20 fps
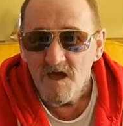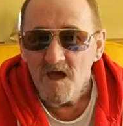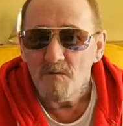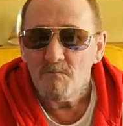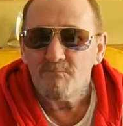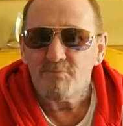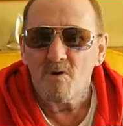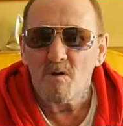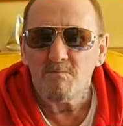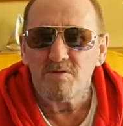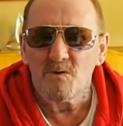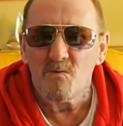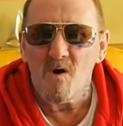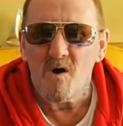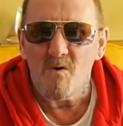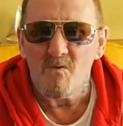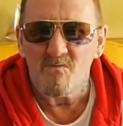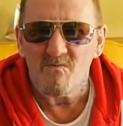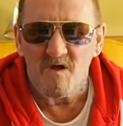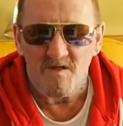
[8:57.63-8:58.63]
Probably
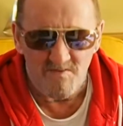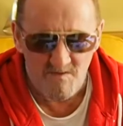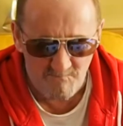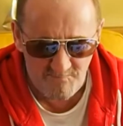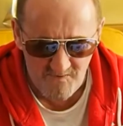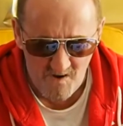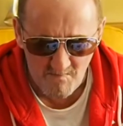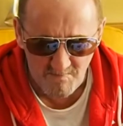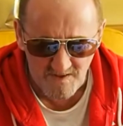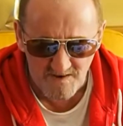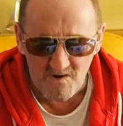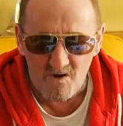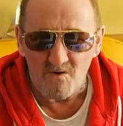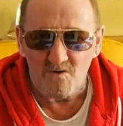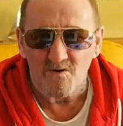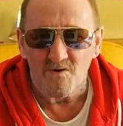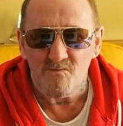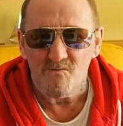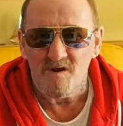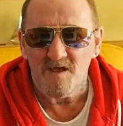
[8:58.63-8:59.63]
not
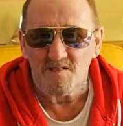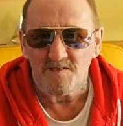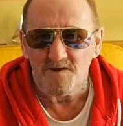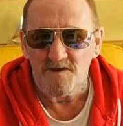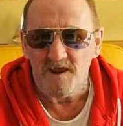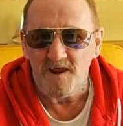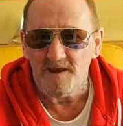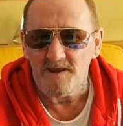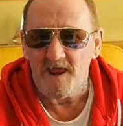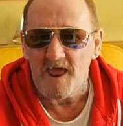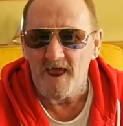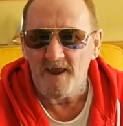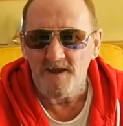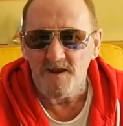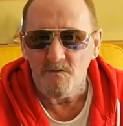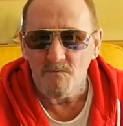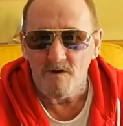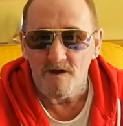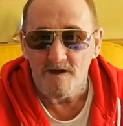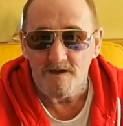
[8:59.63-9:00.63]
going to really need it
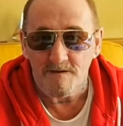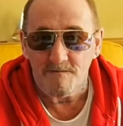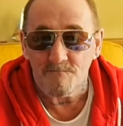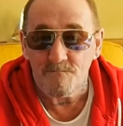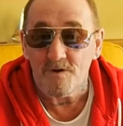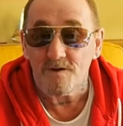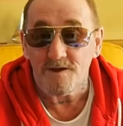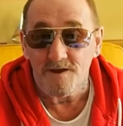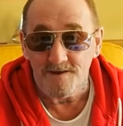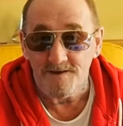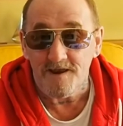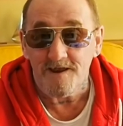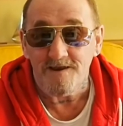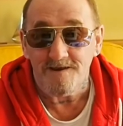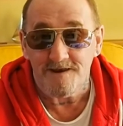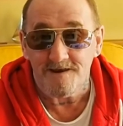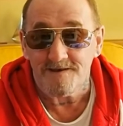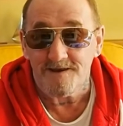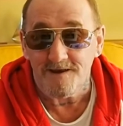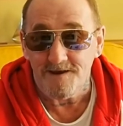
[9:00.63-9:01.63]
anyway. But it
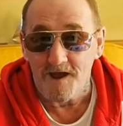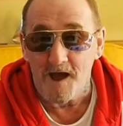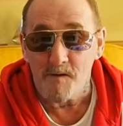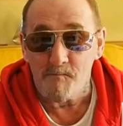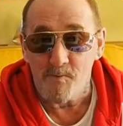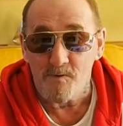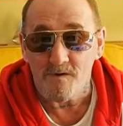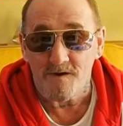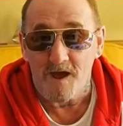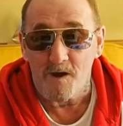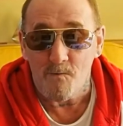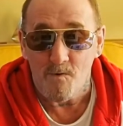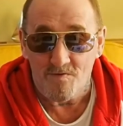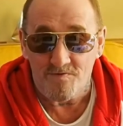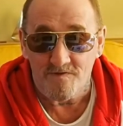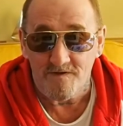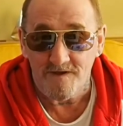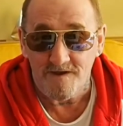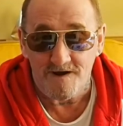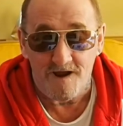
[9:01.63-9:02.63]
did happen. I was there.